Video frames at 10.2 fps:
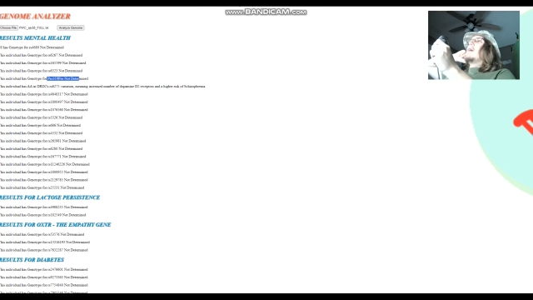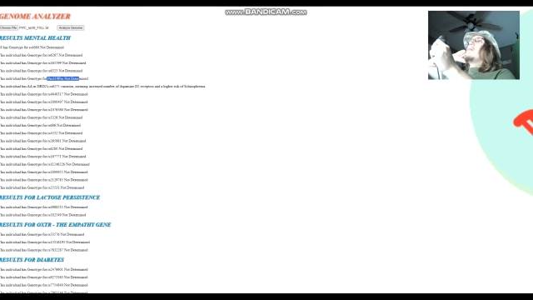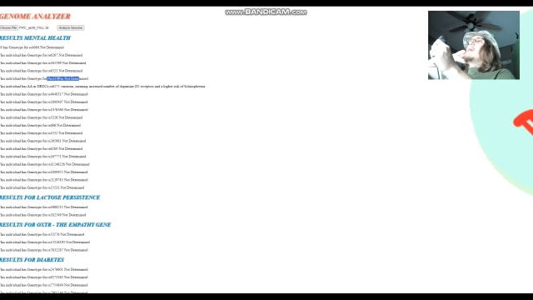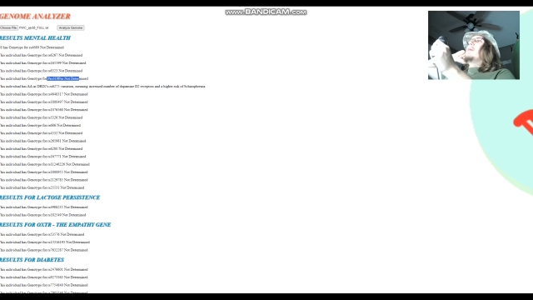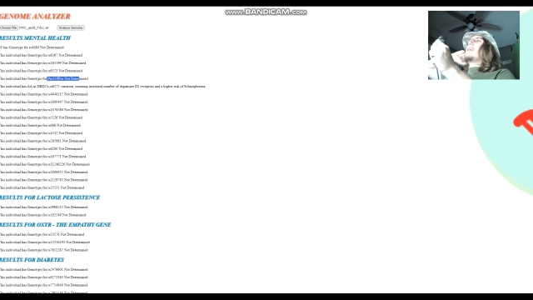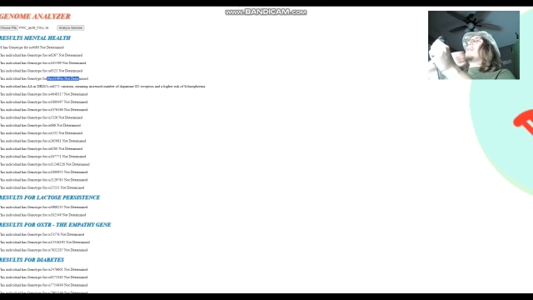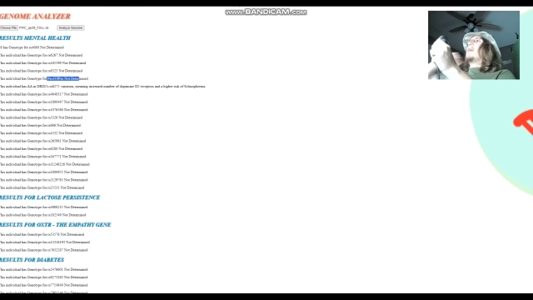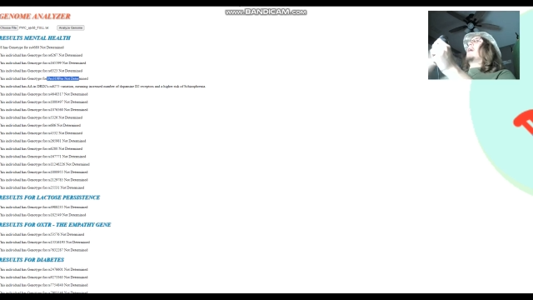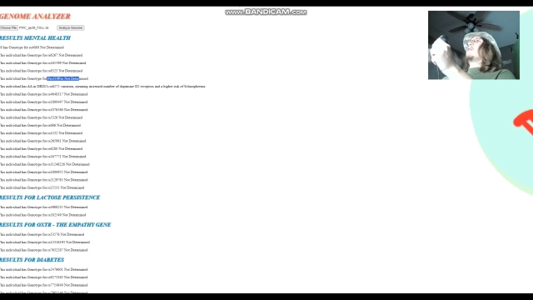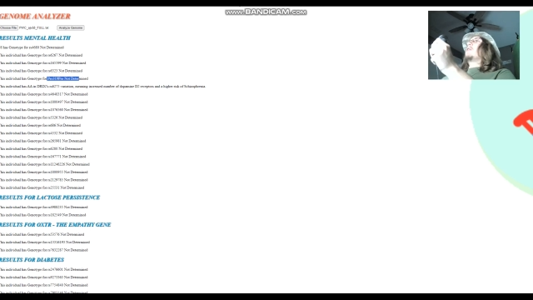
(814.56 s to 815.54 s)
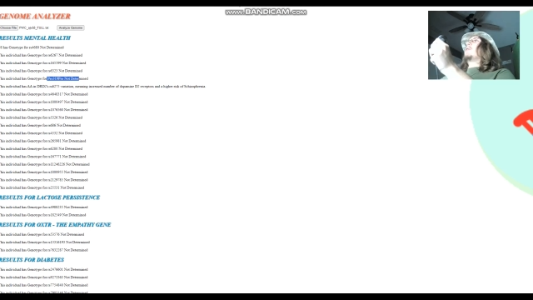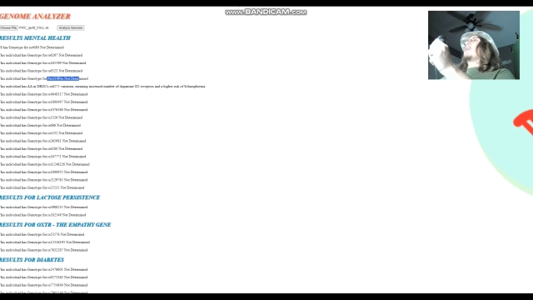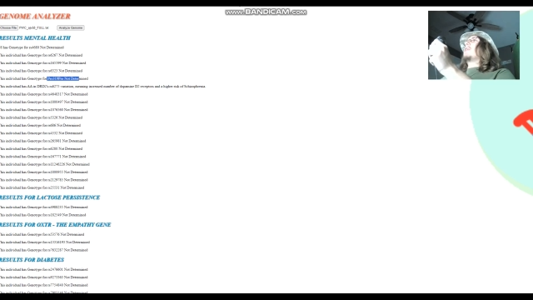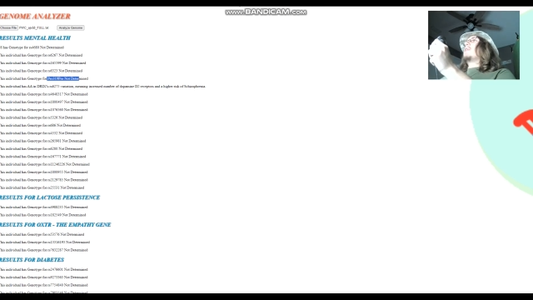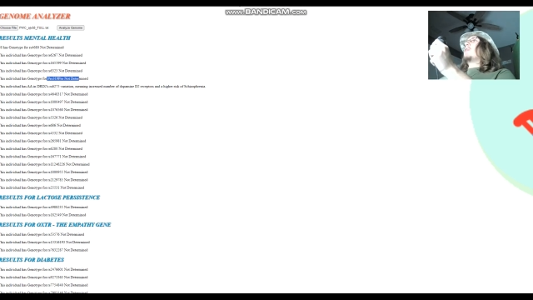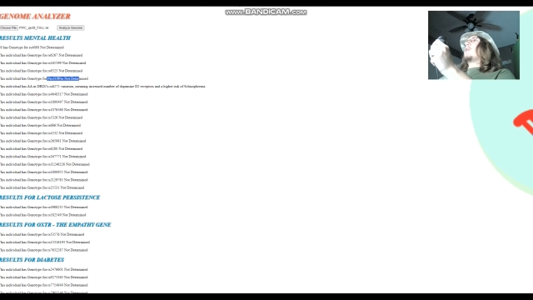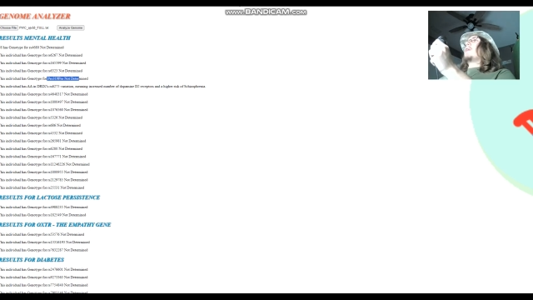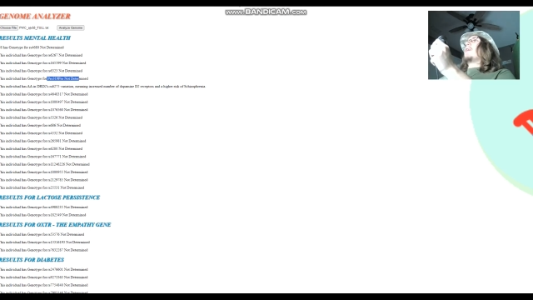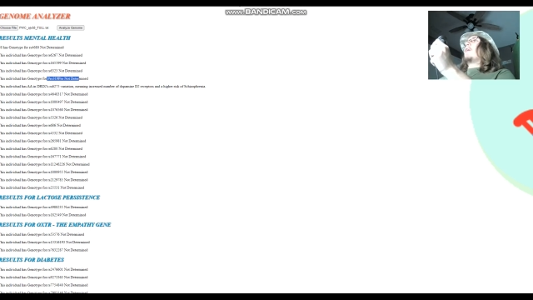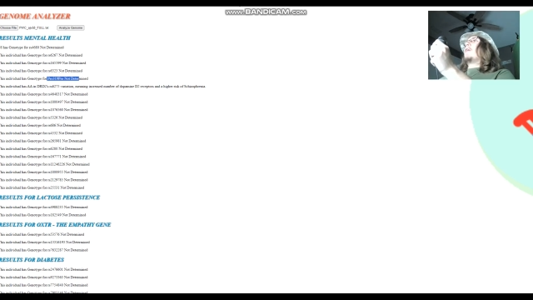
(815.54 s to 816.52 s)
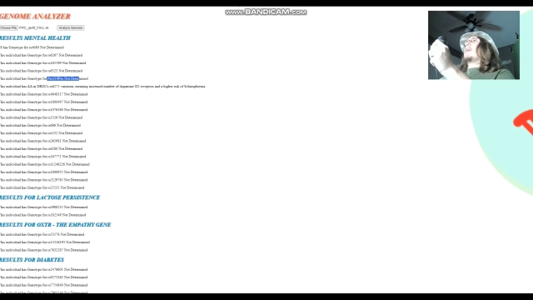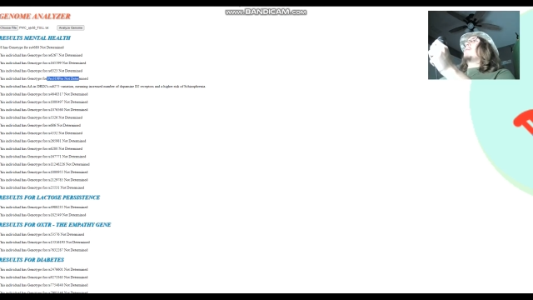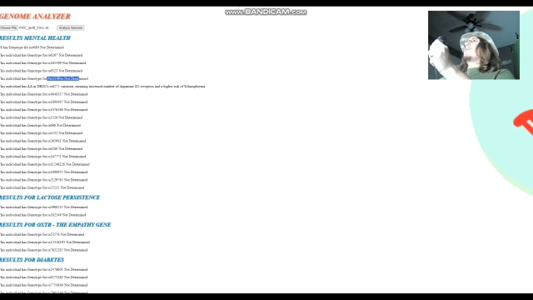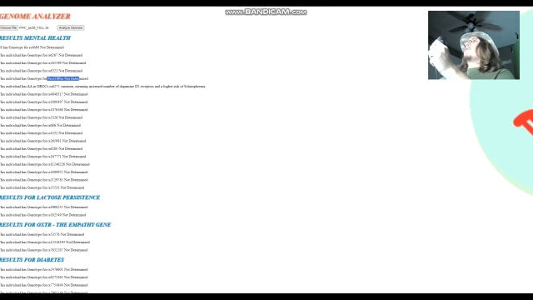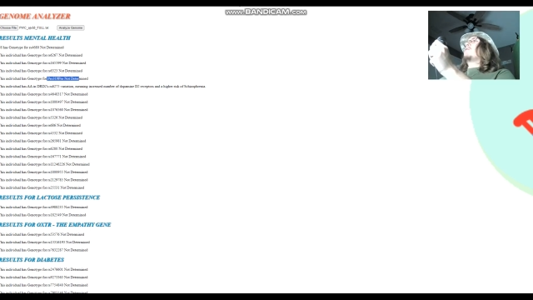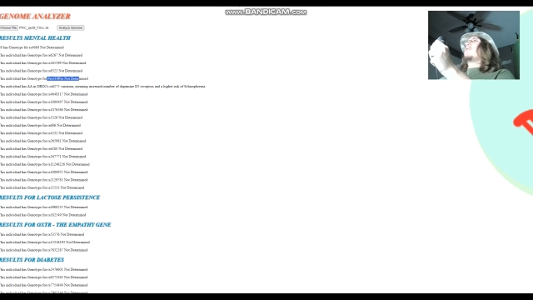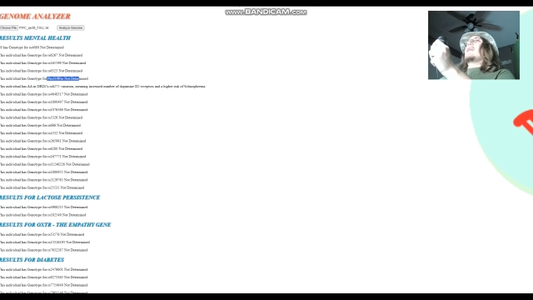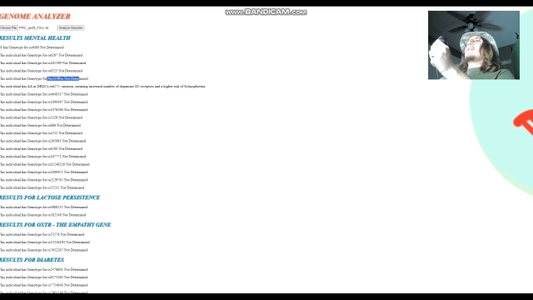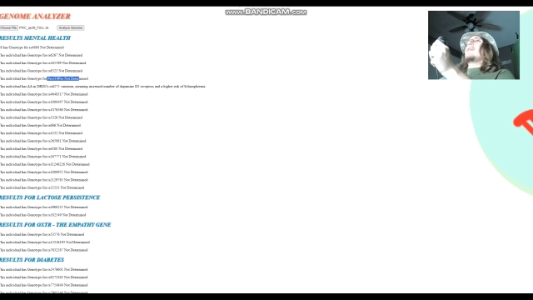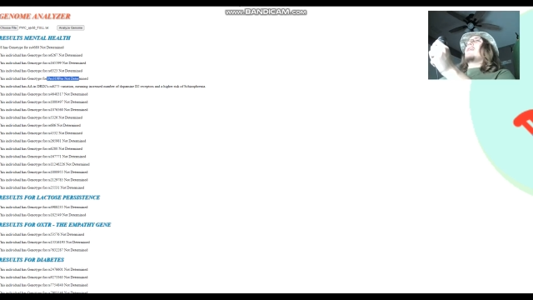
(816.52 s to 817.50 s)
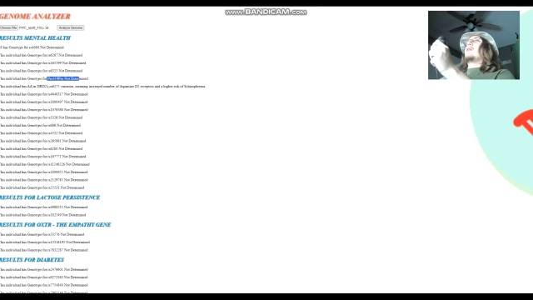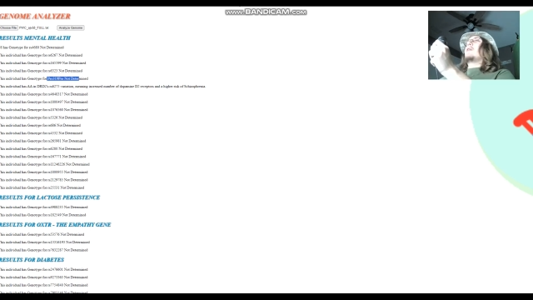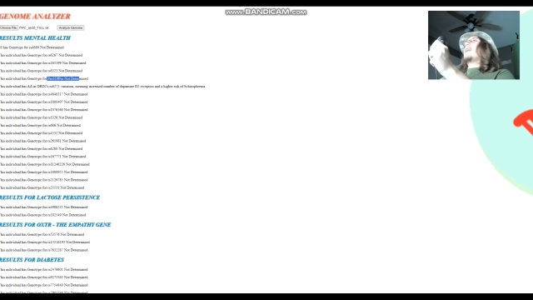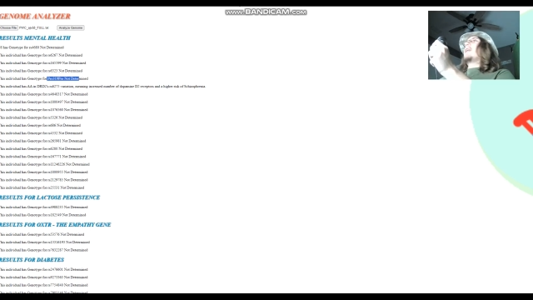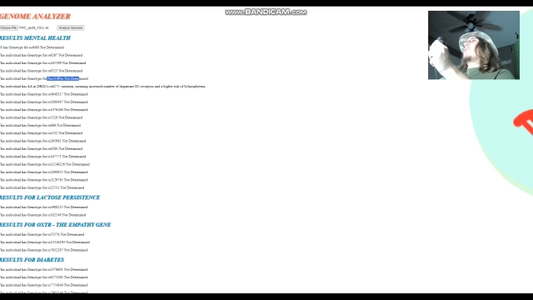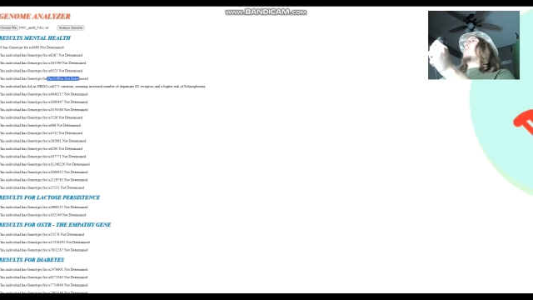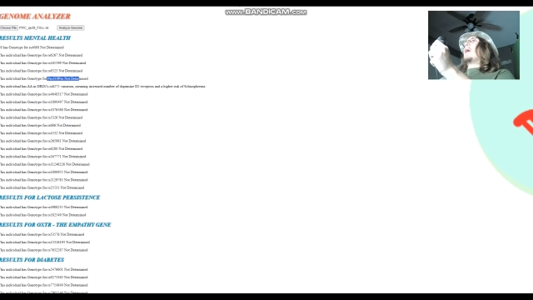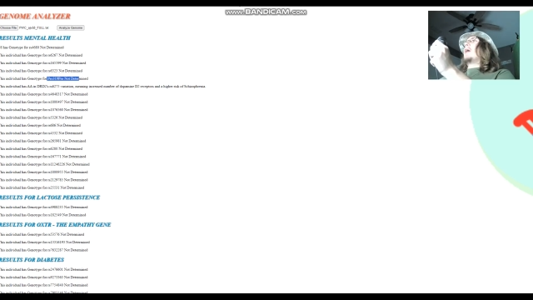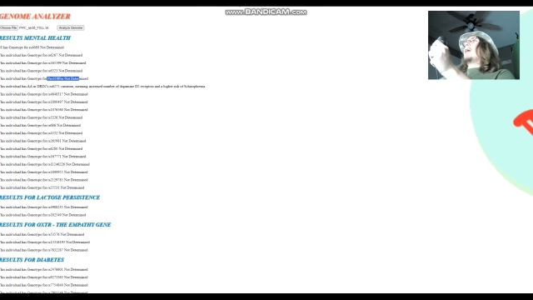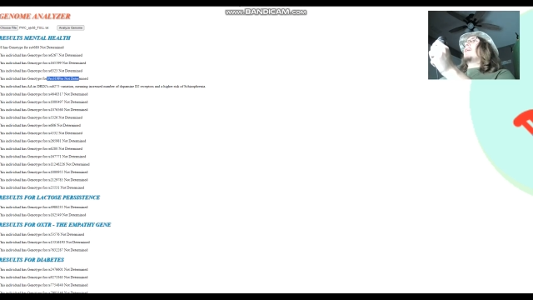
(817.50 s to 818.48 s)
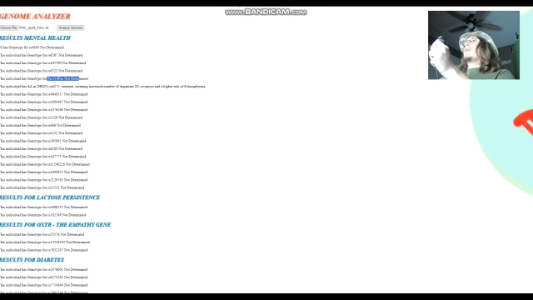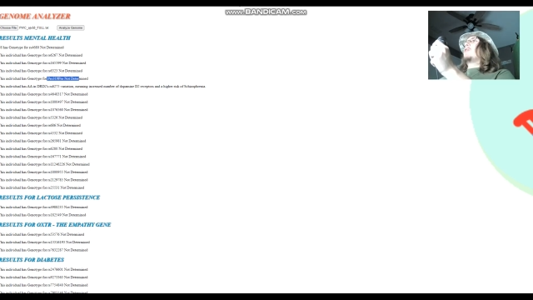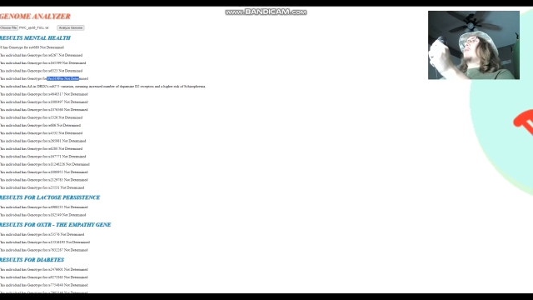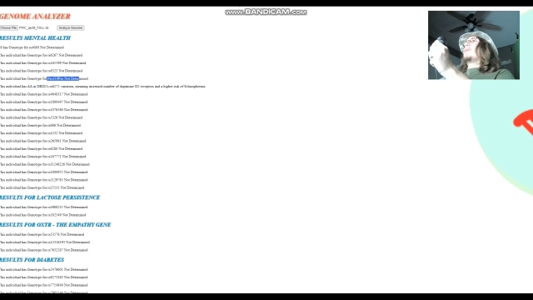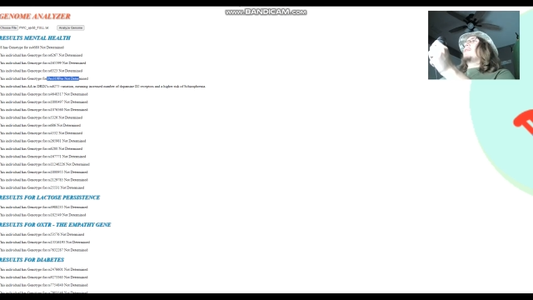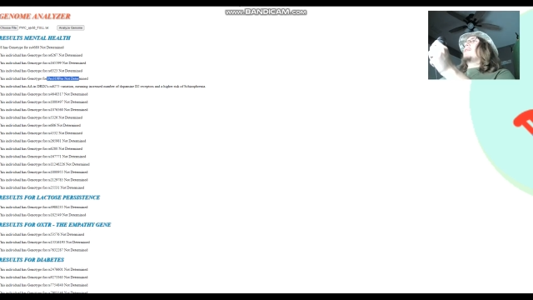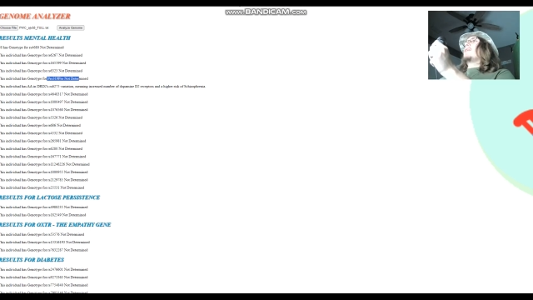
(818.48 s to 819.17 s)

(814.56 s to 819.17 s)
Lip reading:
No face is visible, so there are no lips to read.